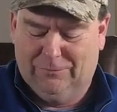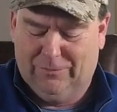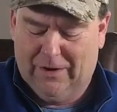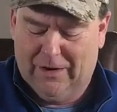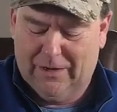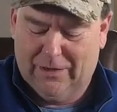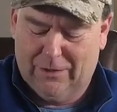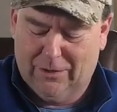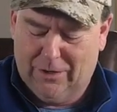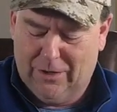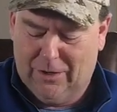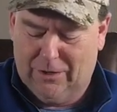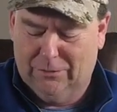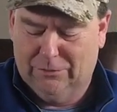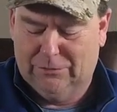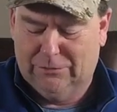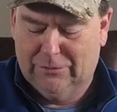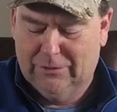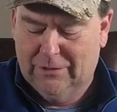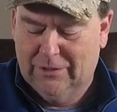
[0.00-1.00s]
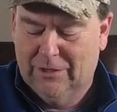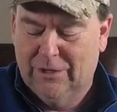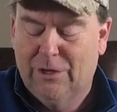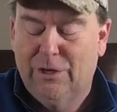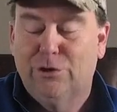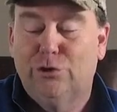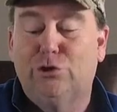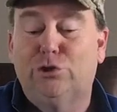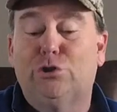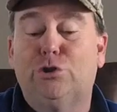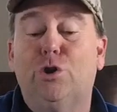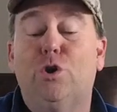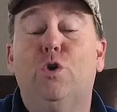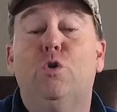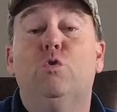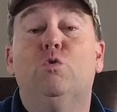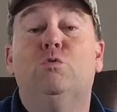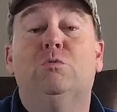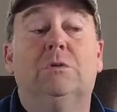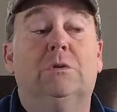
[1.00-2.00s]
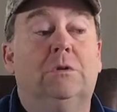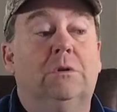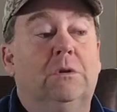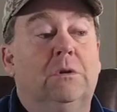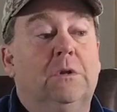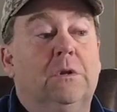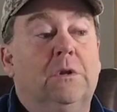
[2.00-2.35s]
Fargo goes soon.